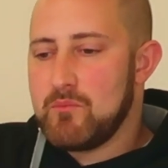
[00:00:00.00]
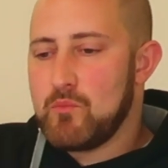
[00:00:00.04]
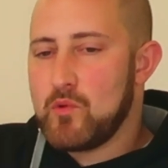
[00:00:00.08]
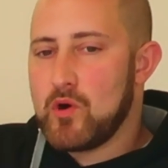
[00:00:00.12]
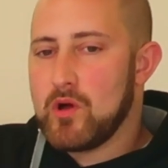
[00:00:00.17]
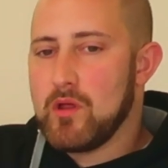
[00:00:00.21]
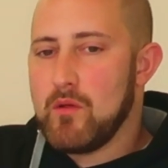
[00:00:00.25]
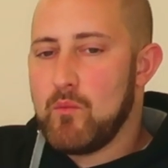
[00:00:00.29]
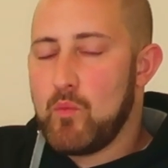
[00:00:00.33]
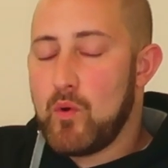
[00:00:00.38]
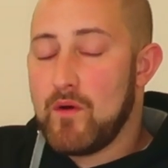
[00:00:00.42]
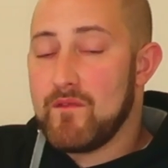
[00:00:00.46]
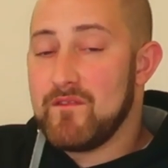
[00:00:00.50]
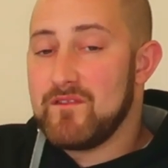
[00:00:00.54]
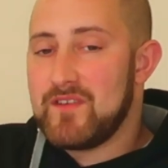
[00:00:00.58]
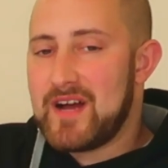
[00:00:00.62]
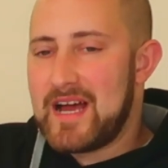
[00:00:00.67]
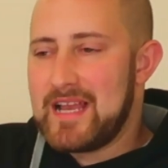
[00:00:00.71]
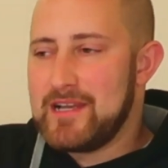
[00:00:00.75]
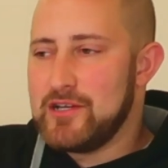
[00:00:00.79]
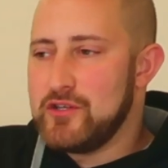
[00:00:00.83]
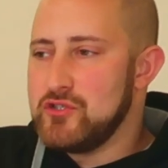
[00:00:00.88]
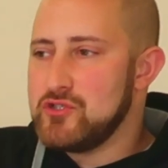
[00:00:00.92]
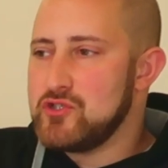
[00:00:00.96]
and what
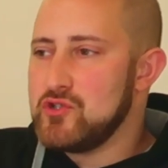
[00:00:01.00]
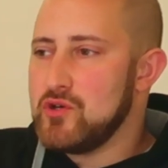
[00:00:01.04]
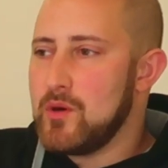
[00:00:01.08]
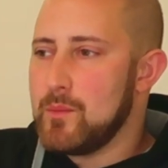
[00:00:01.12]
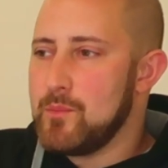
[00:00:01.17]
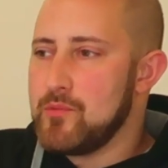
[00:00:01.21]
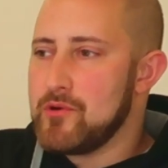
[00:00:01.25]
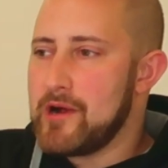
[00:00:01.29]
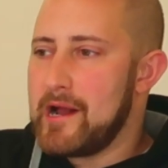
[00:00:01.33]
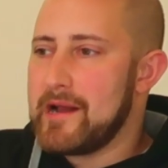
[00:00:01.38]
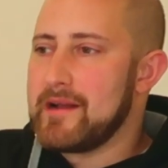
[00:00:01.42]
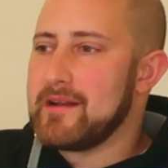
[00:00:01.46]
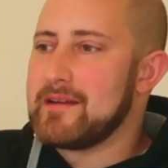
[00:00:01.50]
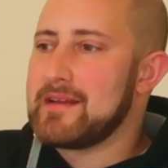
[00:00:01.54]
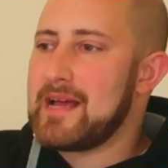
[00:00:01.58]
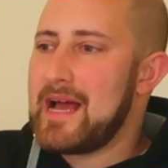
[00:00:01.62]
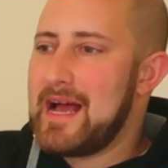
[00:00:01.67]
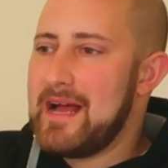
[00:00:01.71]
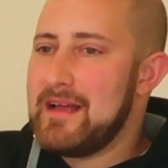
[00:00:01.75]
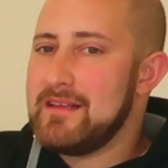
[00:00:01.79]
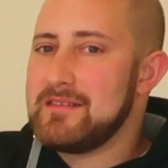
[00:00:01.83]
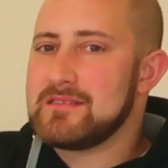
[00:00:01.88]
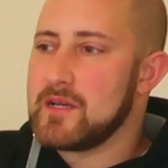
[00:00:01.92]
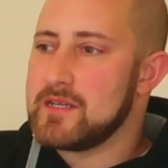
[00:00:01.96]
values your brand
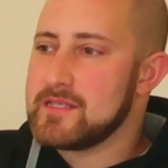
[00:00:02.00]
has,